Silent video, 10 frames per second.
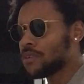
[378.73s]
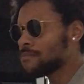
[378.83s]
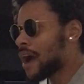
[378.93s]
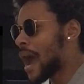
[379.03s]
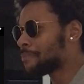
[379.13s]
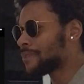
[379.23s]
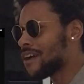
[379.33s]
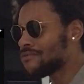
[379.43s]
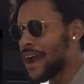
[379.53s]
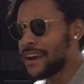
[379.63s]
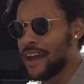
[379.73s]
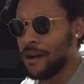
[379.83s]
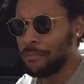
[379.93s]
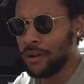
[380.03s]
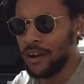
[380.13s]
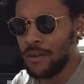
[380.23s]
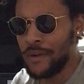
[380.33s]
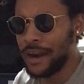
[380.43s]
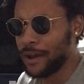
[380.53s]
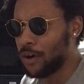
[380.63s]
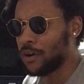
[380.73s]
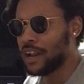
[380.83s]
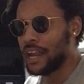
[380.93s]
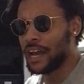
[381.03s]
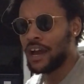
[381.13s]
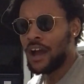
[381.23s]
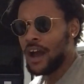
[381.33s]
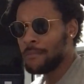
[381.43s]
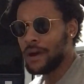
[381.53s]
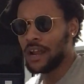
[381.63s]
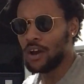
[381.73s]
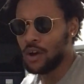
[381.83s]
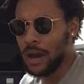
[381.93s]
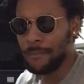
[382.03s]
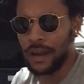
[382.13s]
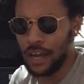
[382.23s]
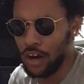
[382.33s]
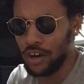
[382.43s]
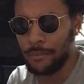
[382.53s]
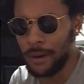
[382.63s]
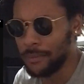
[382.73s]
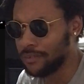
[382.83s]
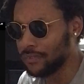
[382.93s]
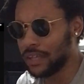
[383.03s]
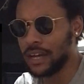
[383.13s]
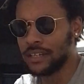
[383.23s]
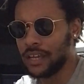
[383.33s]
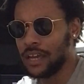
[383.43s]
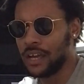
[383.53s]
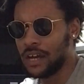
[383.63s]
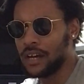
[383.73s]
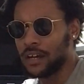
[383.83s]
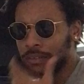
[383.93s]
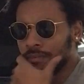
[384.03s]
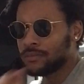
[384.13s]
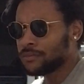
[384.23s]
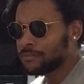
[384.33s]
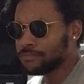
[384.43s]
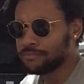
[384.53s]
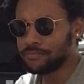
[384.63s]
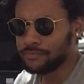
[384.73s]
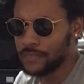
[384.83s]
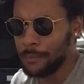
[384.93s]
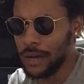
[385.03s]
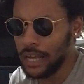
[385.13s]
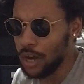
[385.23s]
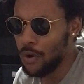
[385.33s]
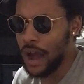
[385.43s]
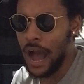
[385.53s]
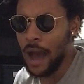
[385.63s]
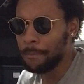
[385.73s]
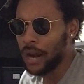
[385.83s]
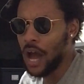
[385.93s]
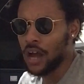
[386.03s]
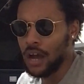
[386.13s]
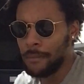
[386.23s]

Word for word: I'm hyped up right now, bro. I'm about to go on a nigga. I'm about to go. I'm about to go to my motherfucking goddamn uh. I'm about to go on op block.